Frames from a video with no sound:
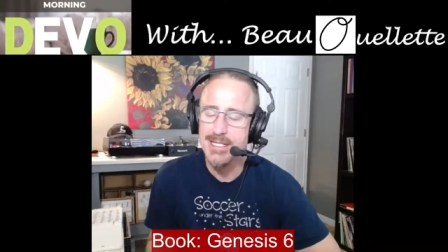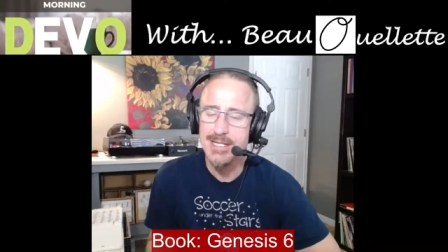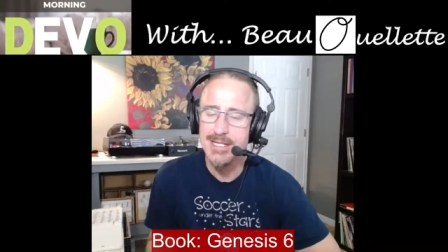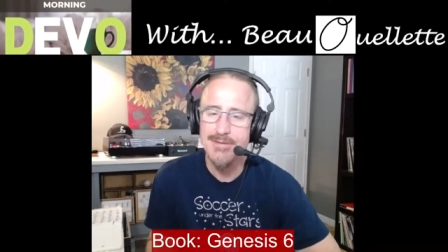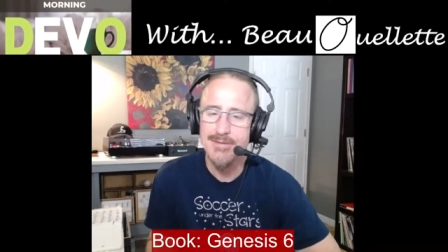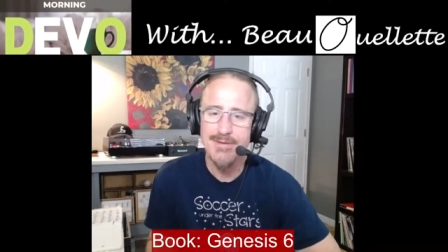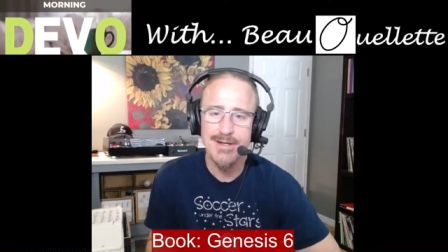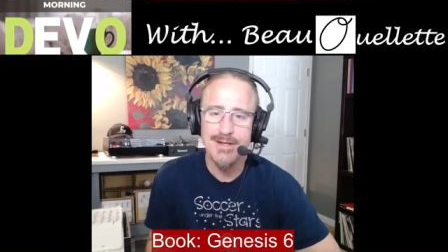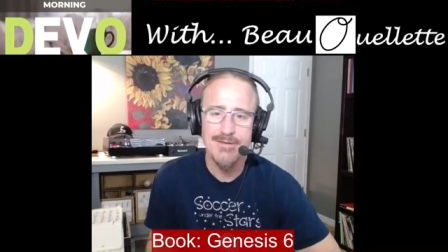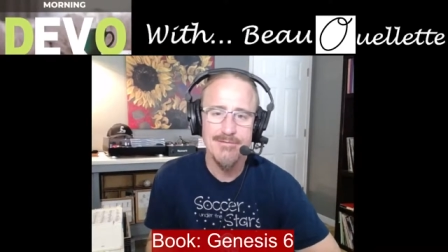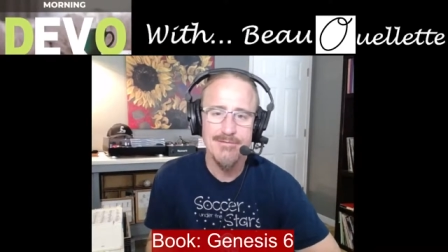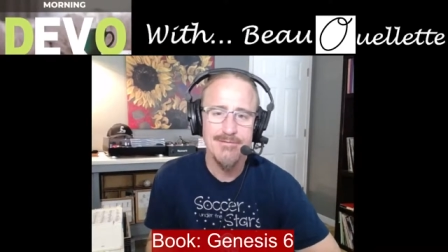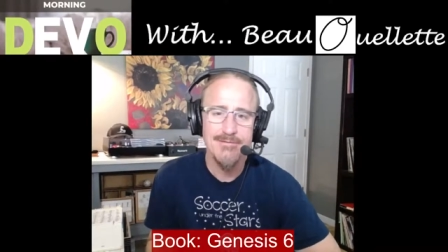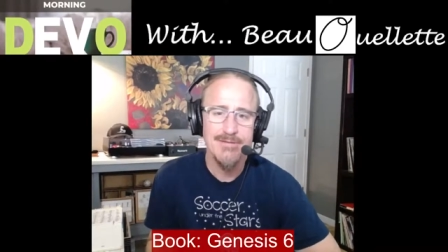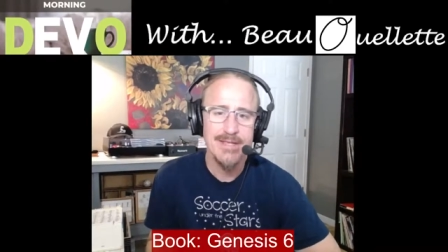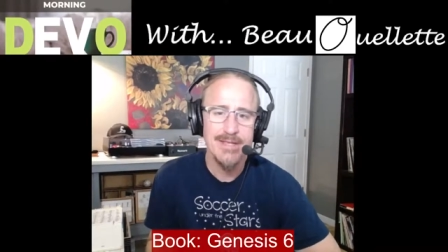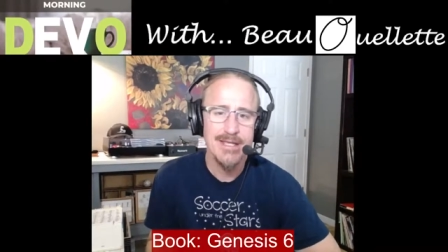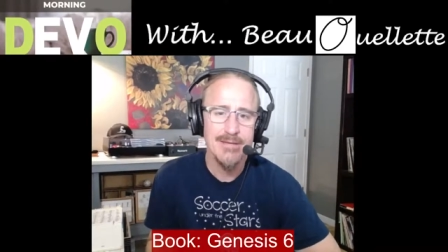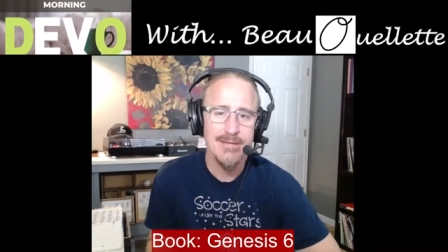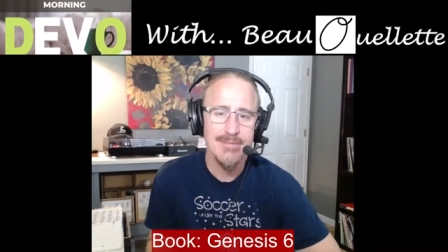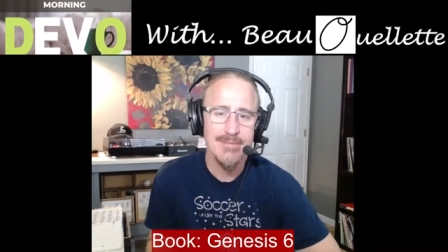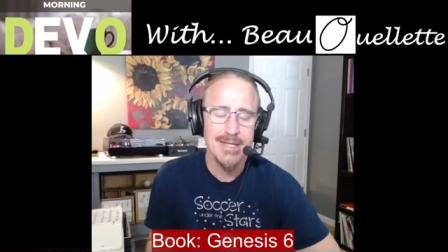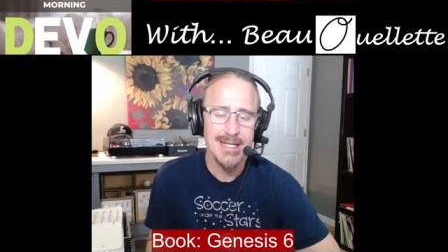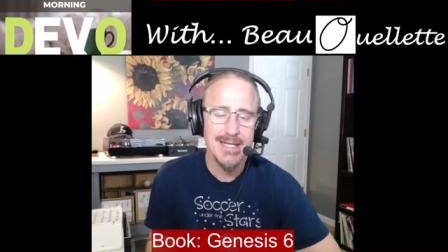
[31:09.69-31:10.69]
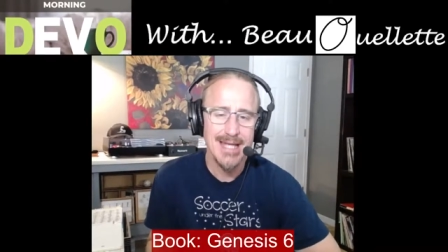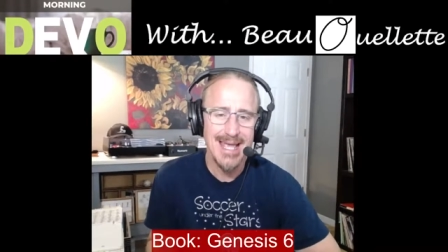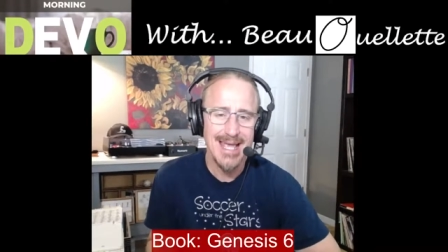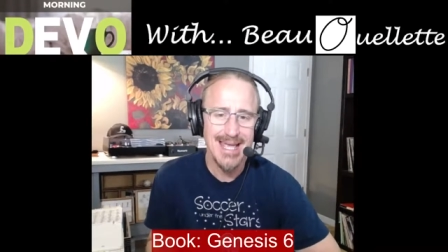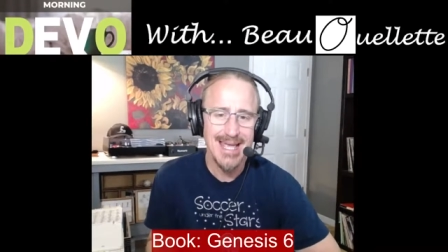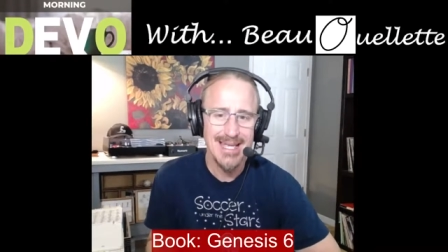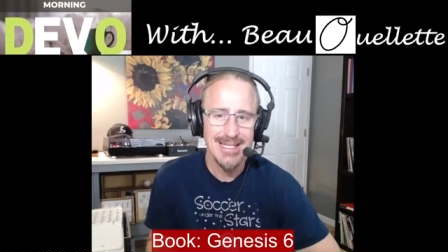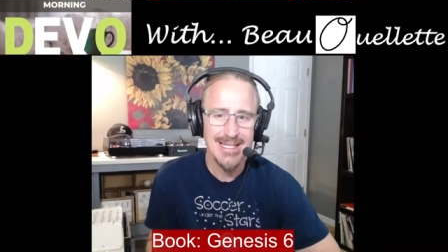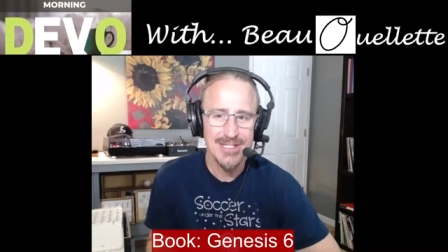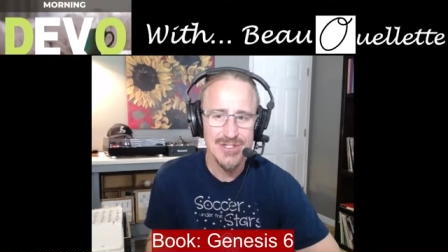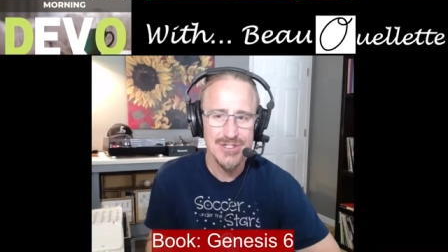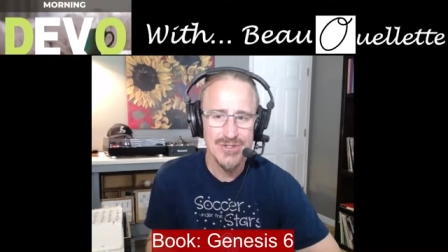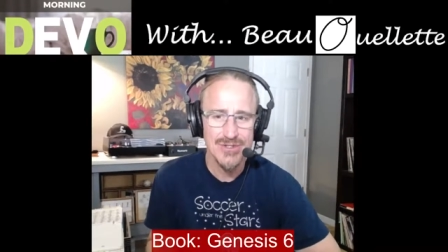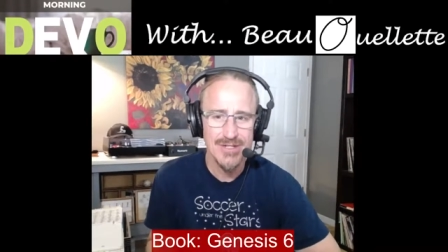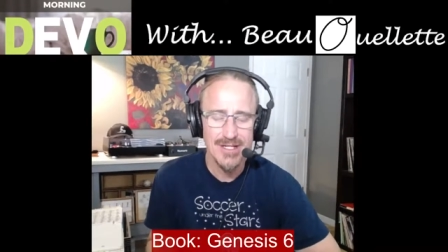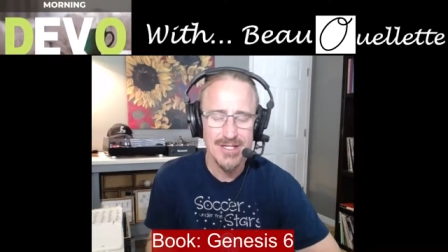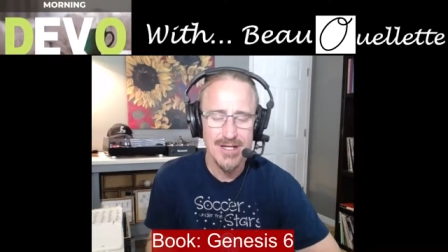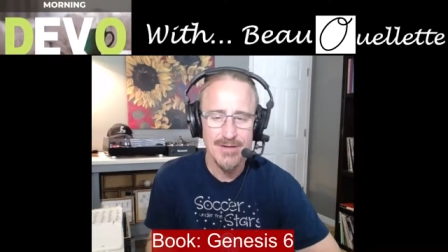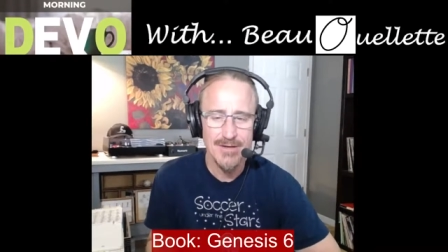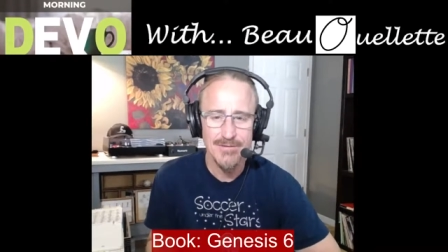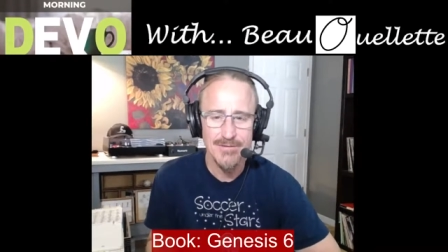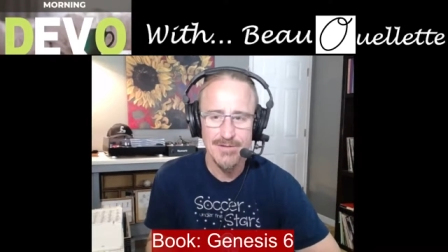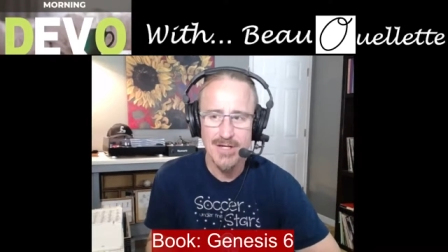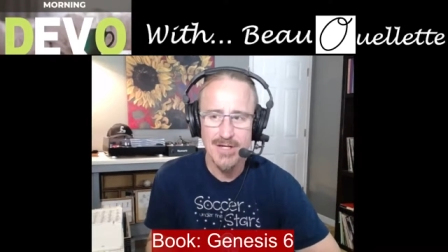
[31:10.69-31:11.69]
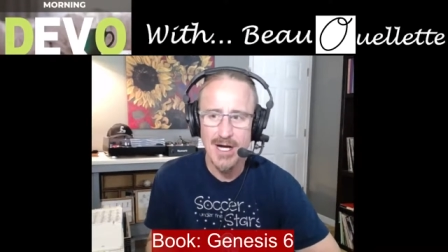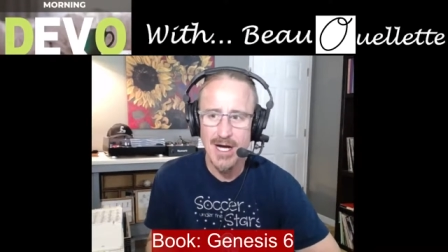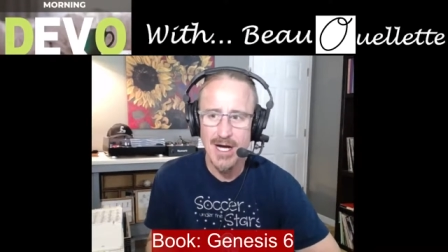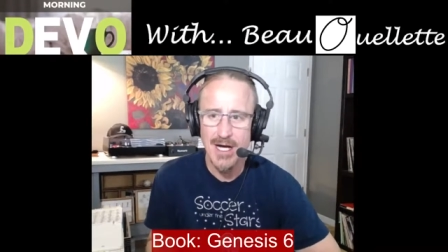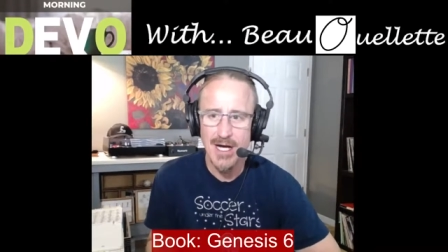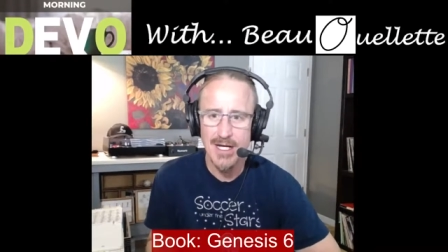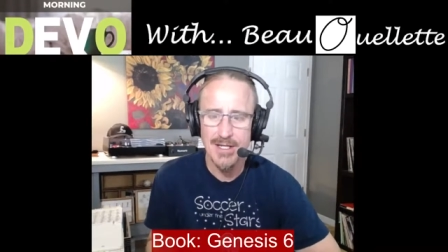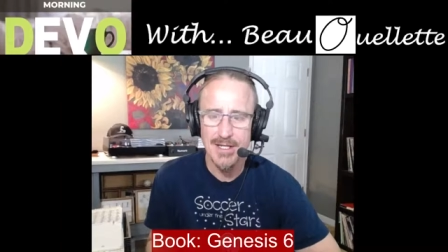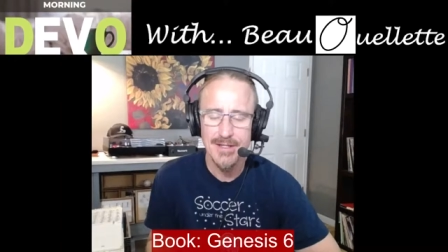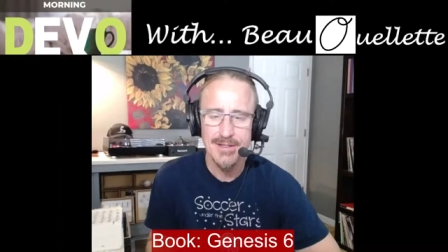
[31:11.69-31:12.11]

even a vehement hatred of God,